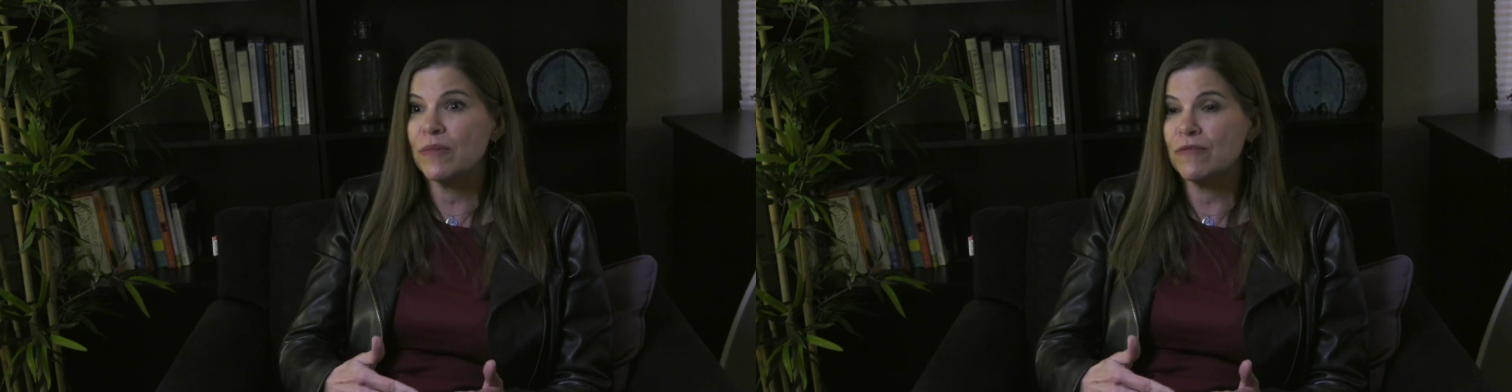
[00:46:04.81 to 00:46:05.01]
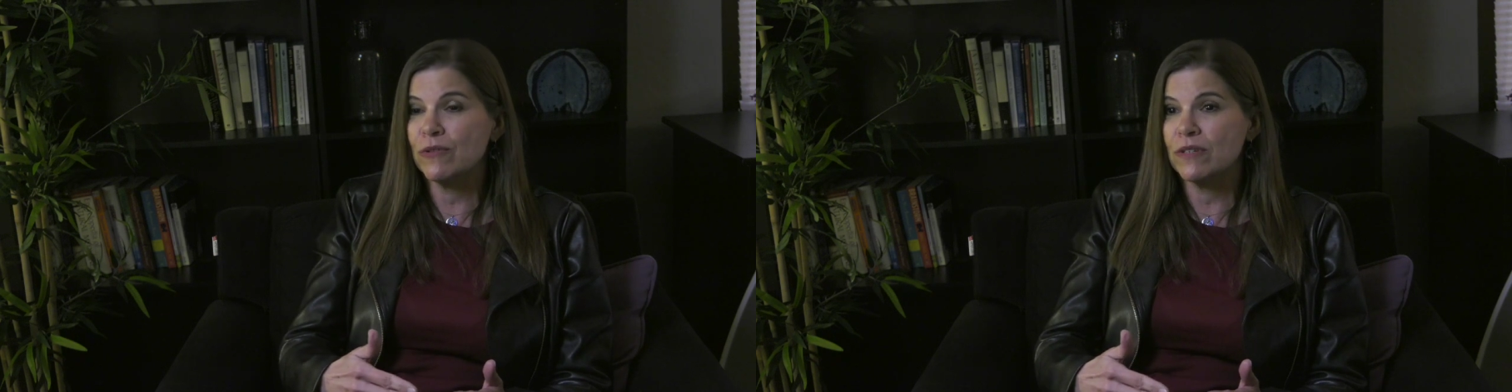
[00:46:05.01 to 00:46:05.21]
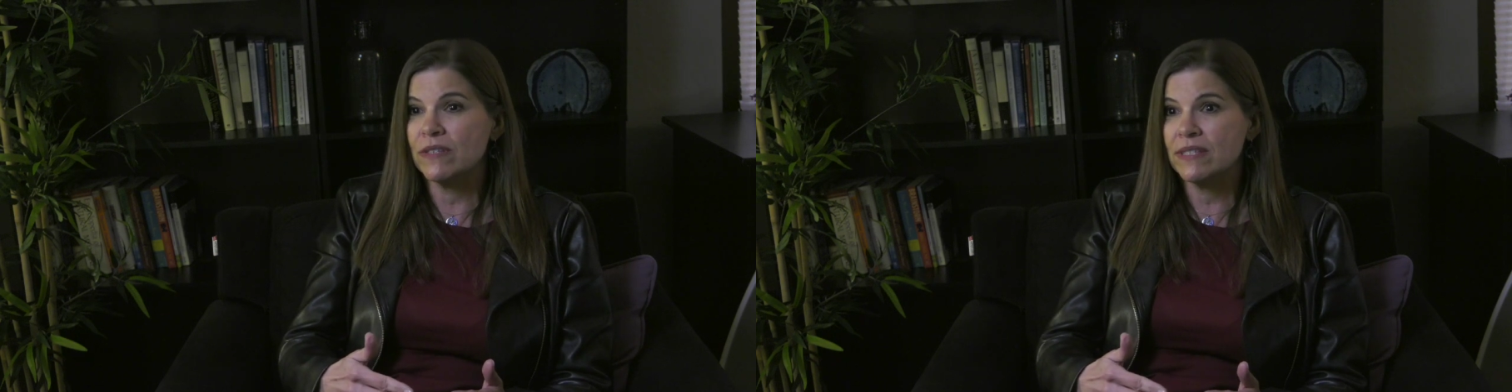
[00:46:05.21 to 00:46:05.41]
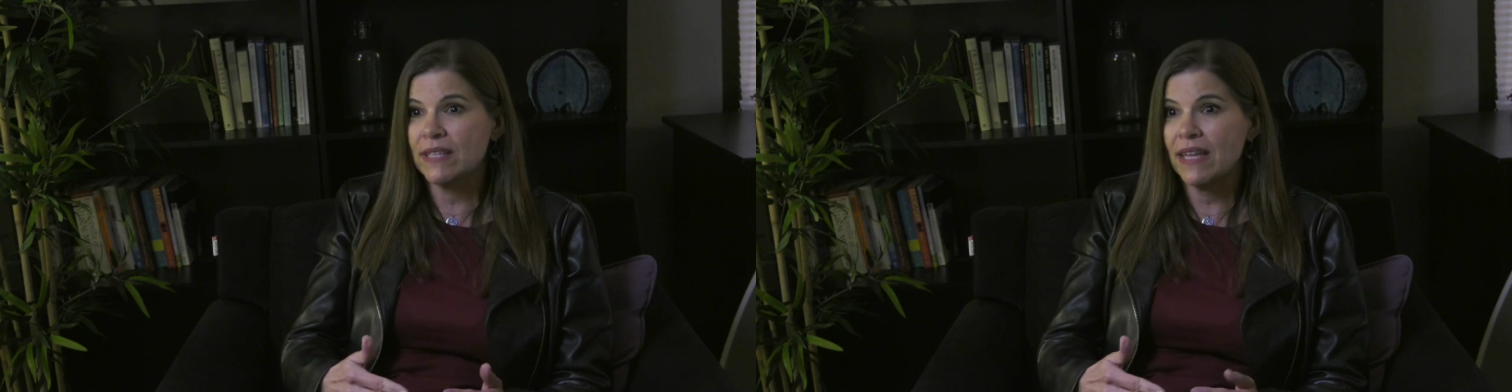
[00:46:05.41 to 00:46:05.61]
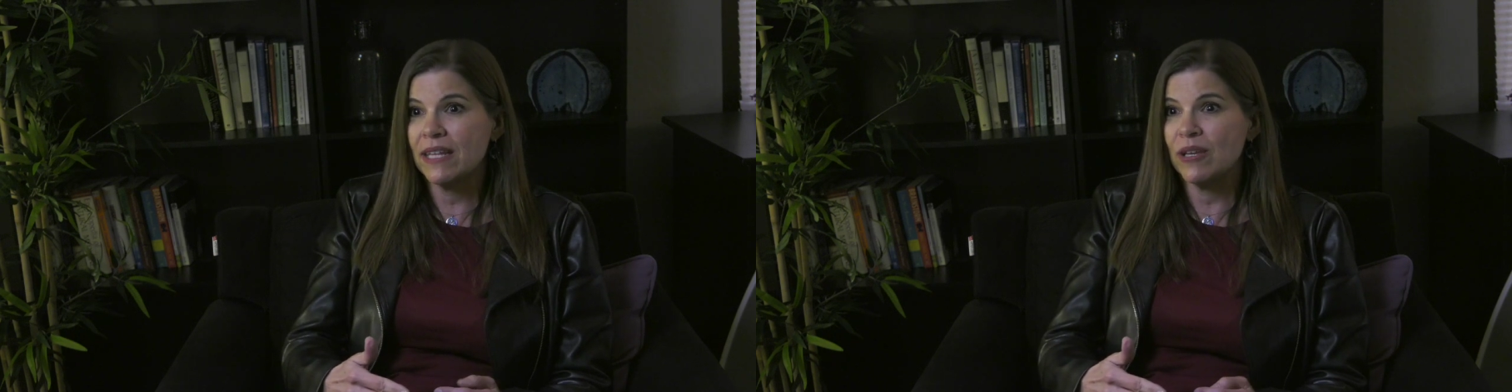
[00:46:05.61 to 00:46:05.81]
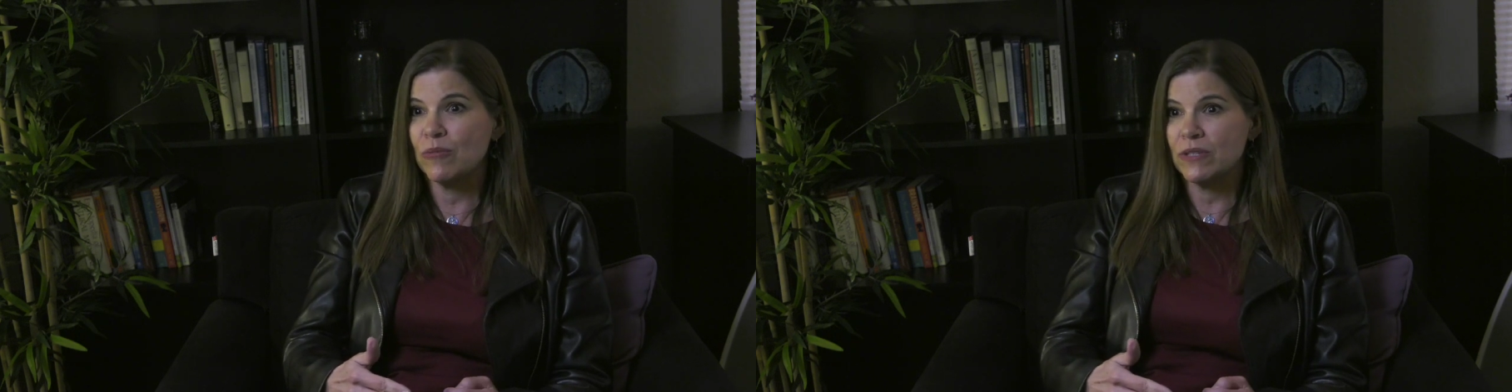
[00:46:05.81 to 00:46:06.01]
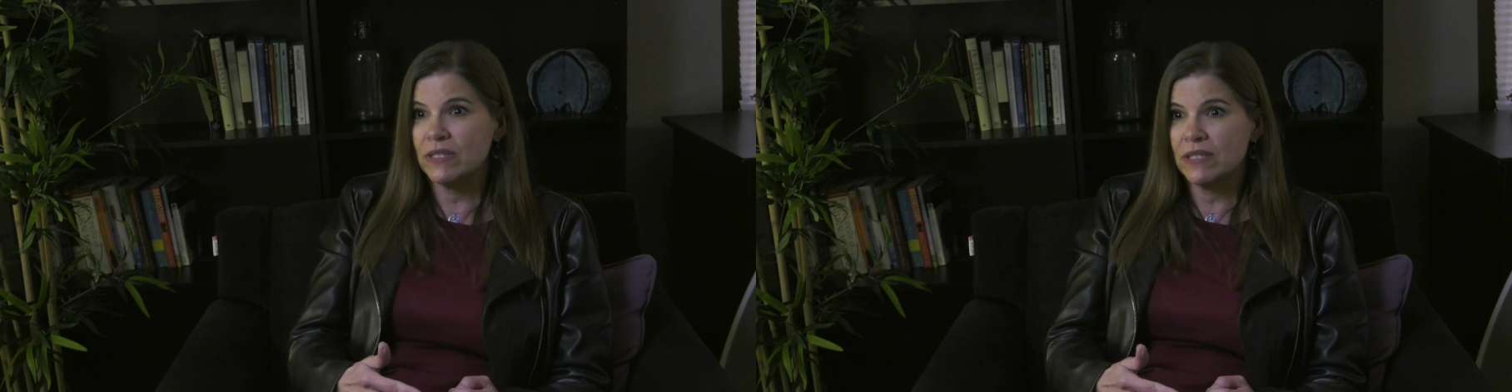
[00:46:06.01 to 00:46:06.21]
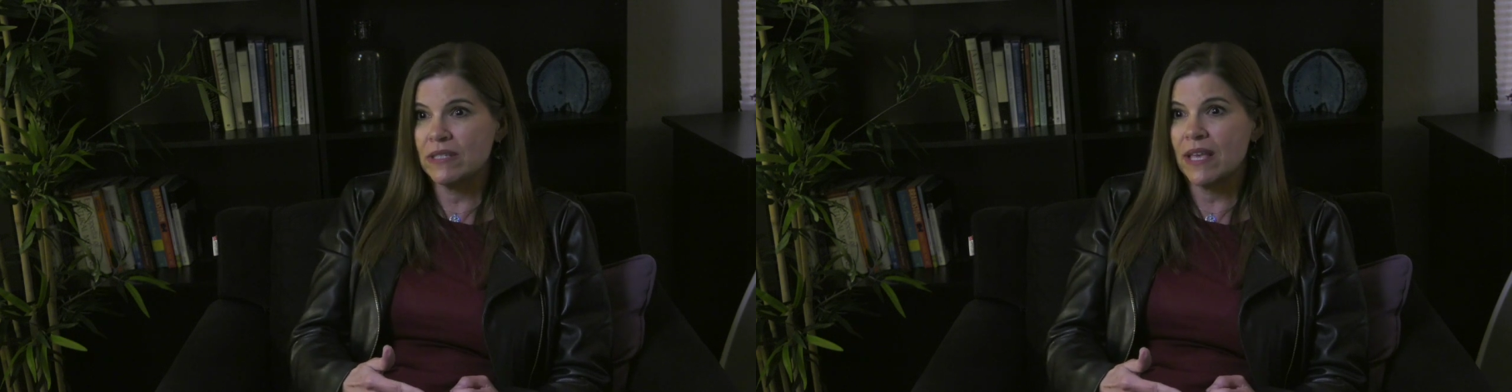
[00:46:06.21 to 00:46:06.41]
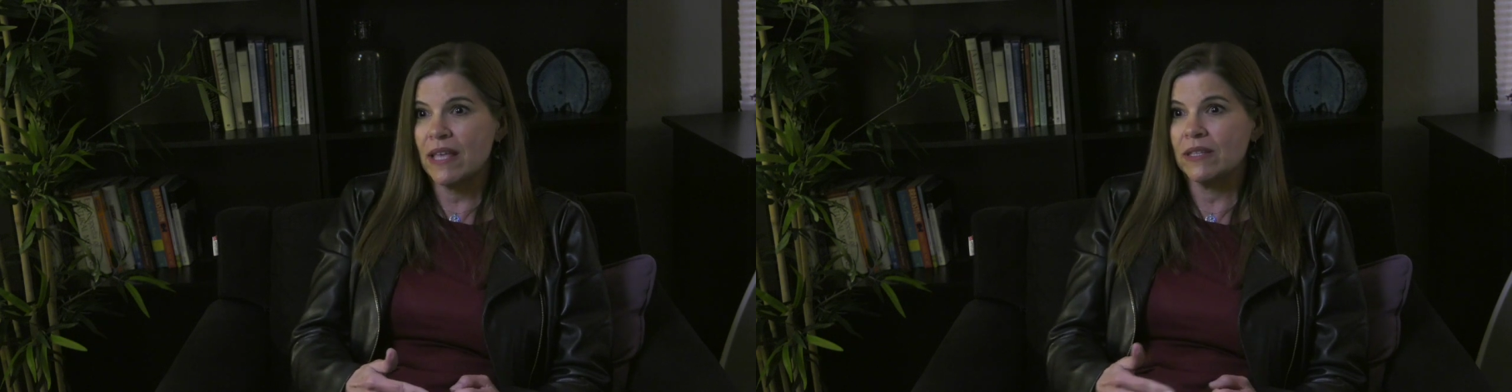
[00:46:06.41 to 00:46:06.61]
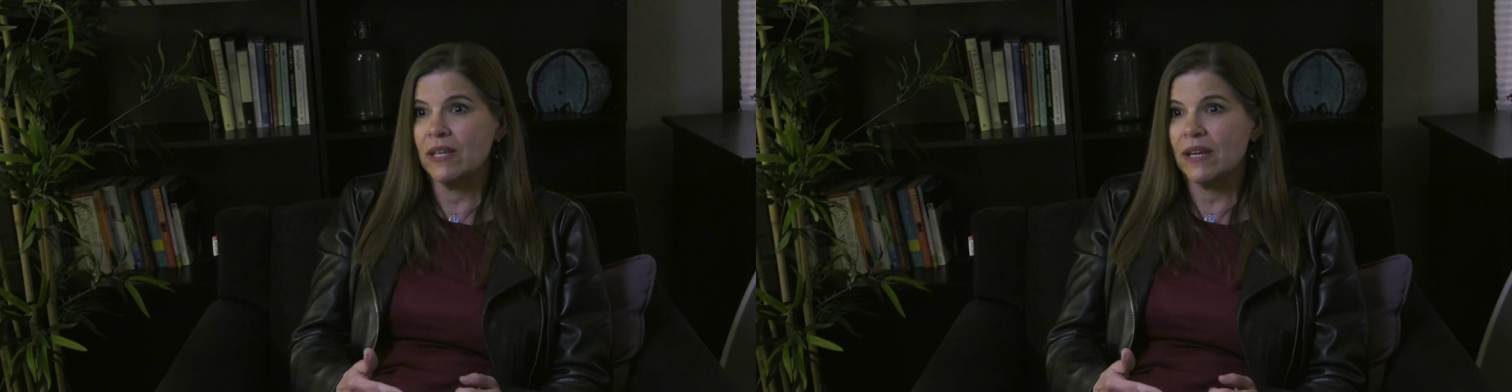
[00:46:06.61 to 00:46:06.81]
before the Senate was to
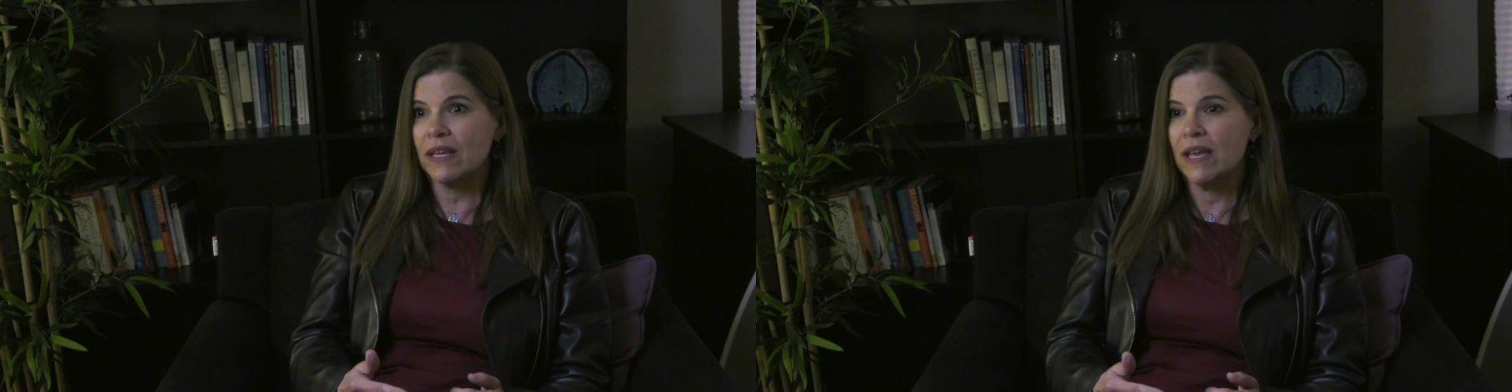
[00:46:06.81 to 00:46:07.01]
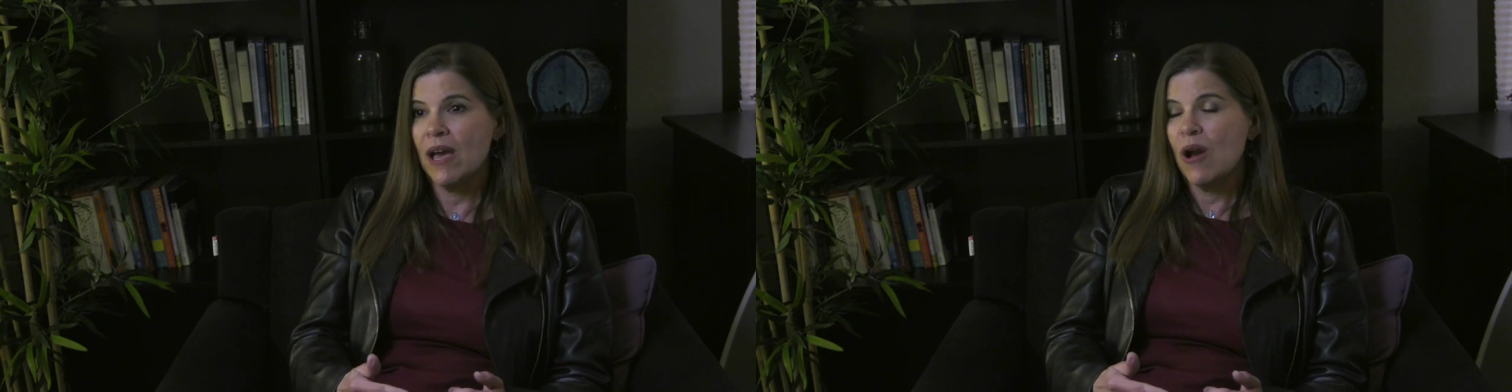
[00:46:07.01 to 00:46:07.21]
say, look,